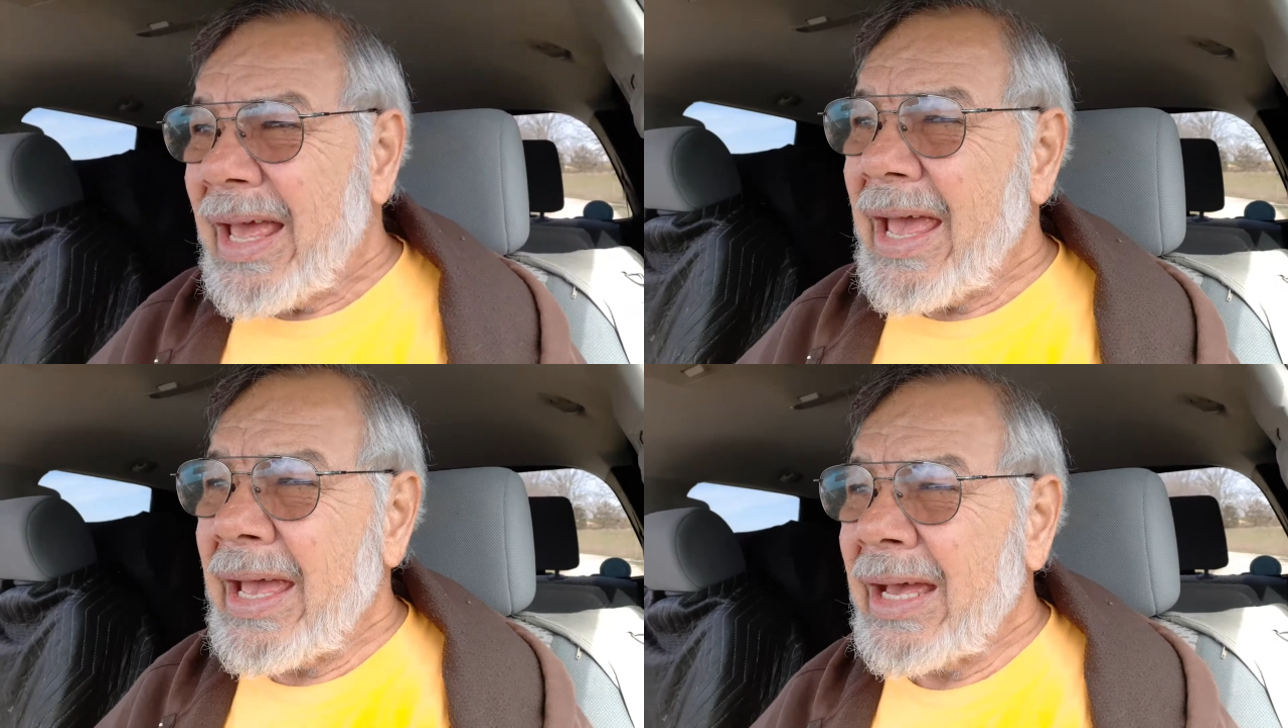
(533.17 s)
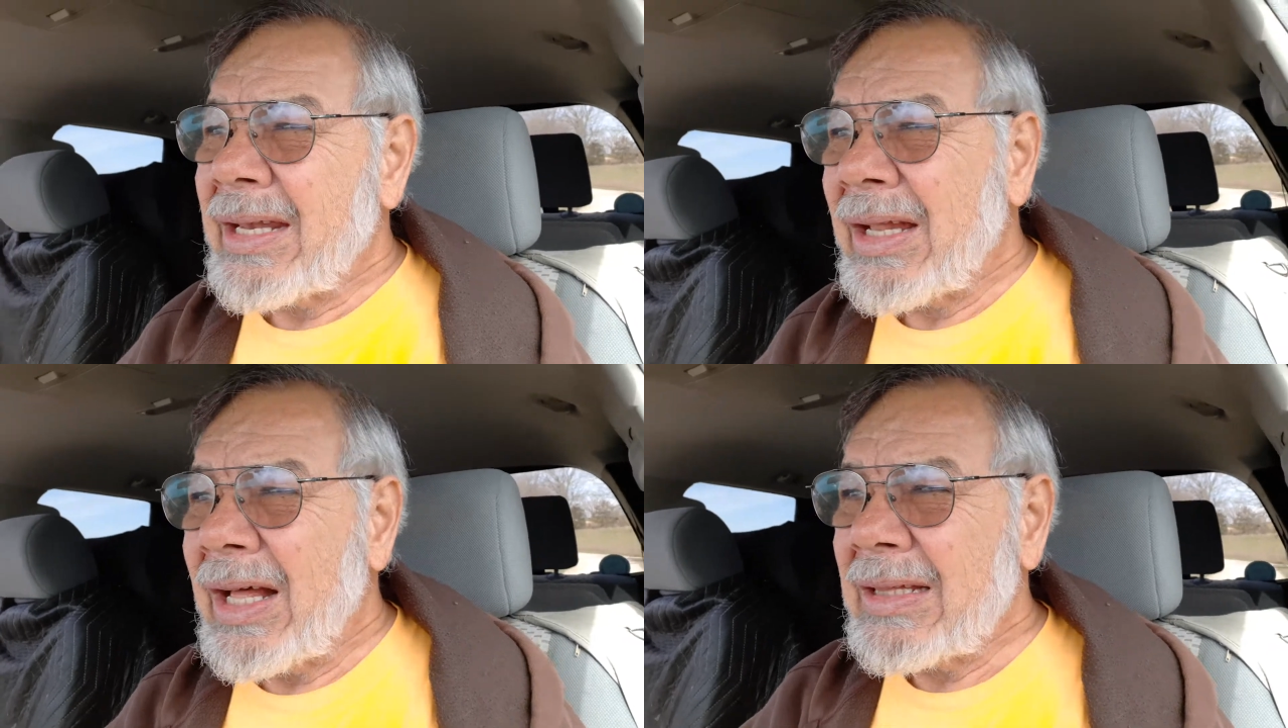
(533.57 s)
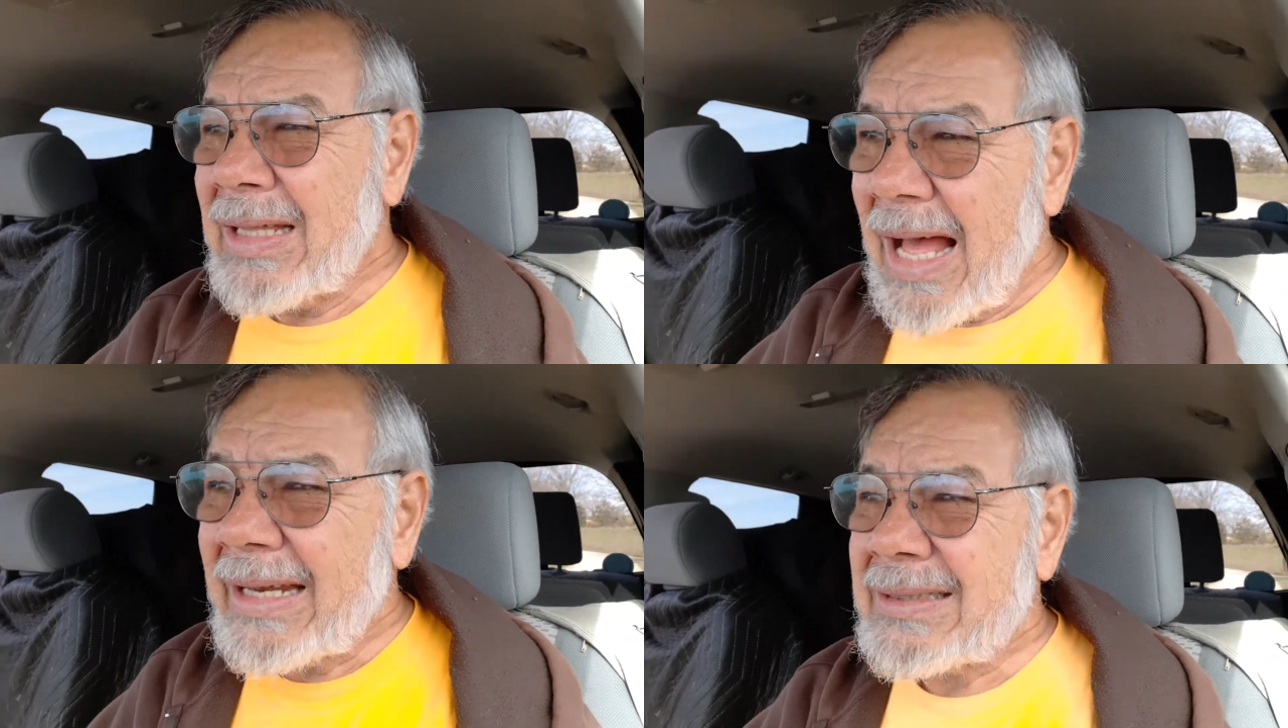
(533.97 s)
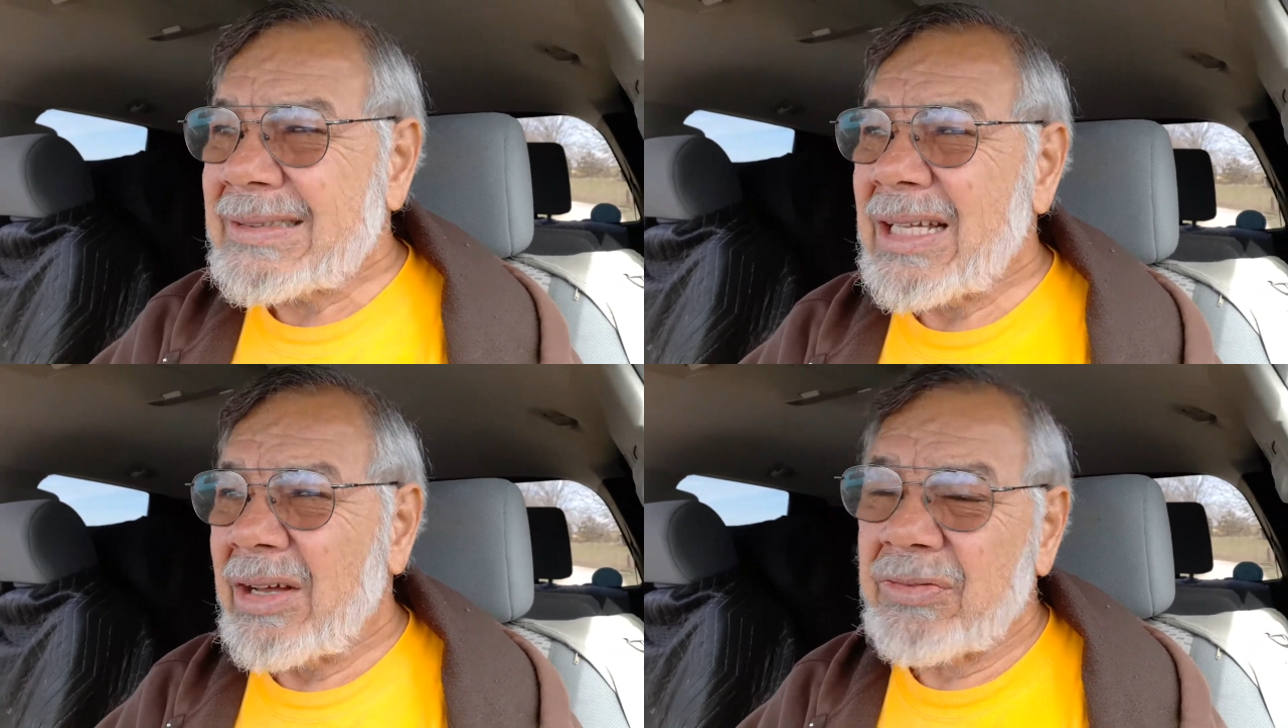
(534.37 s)
and a lot of
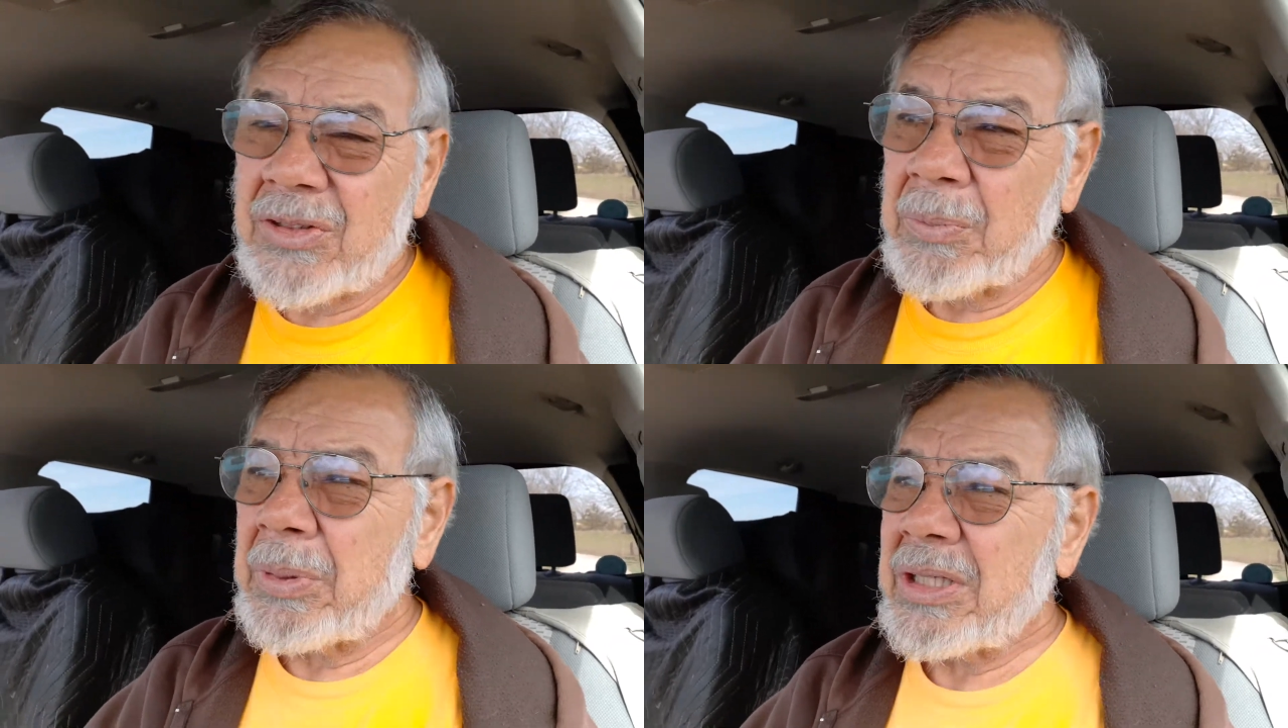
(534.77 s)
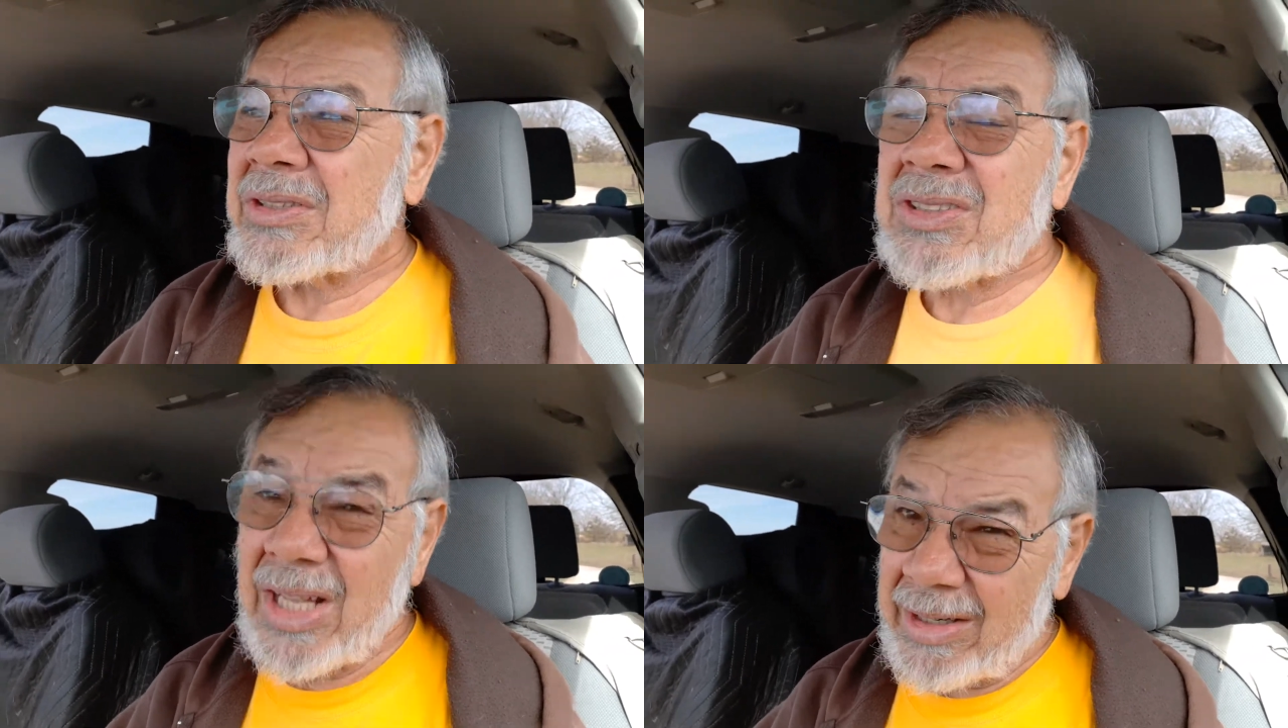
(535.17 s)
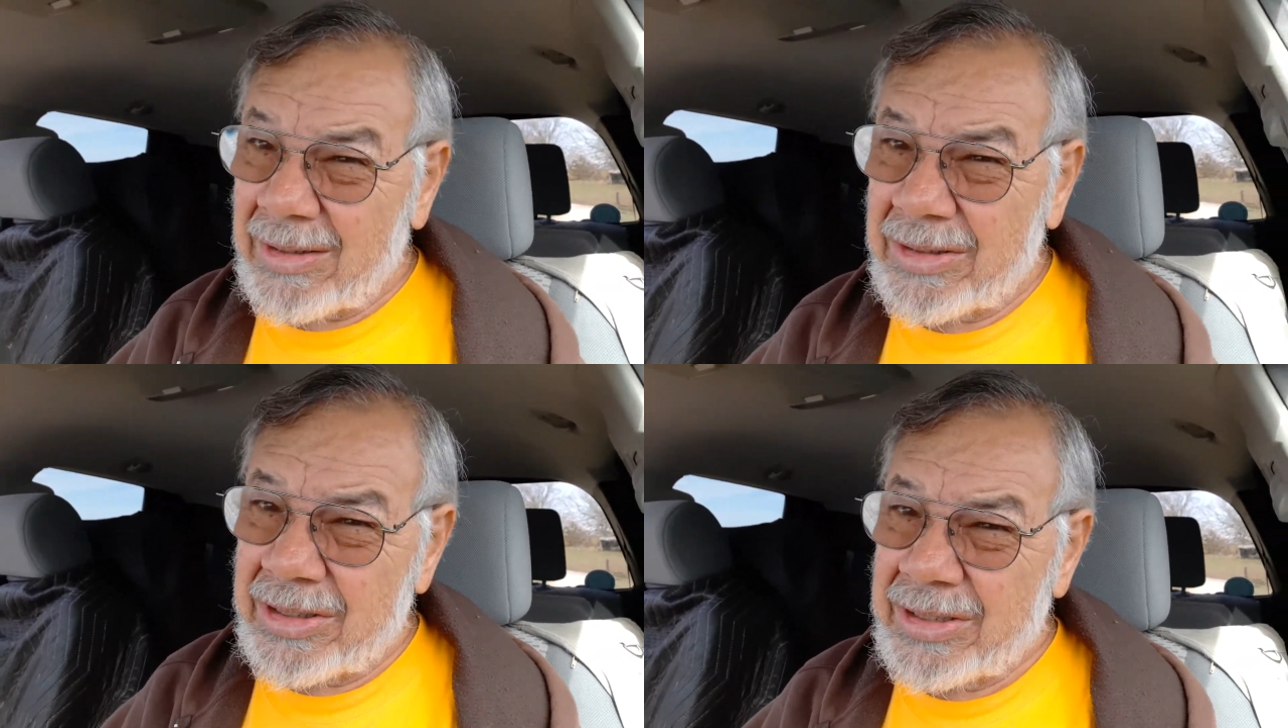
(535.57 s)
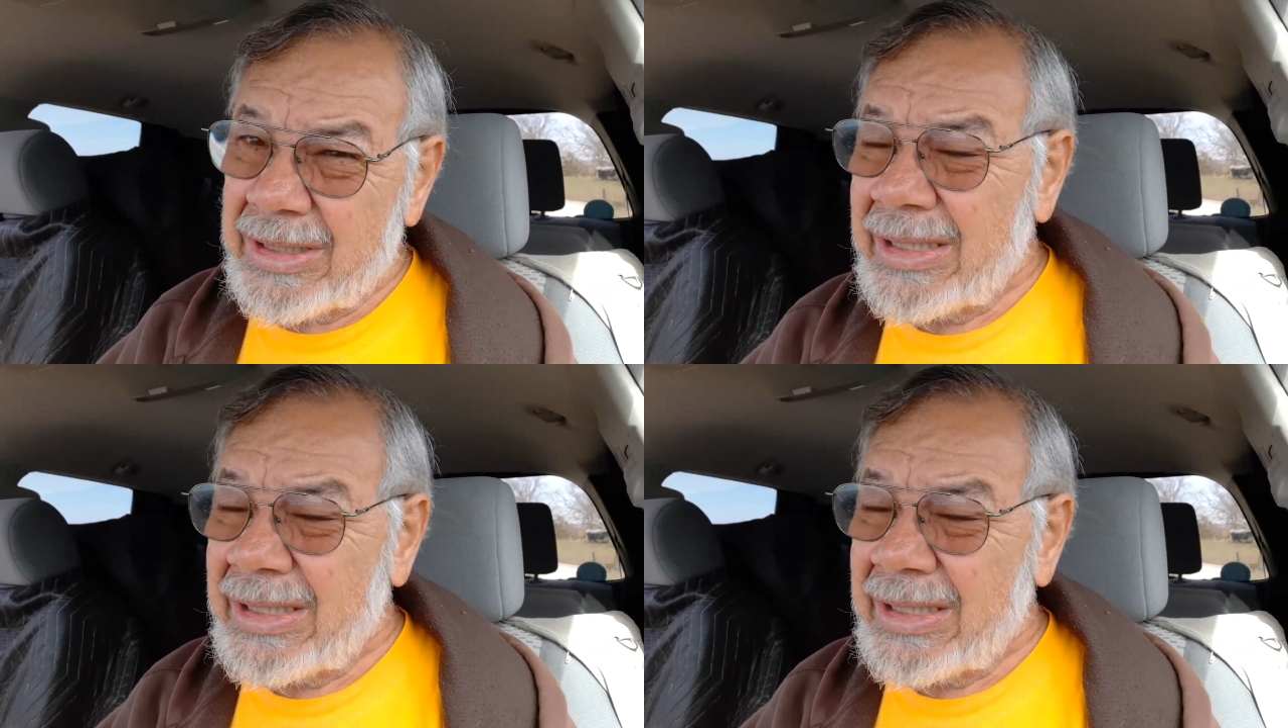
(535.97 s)
stuff can be settled.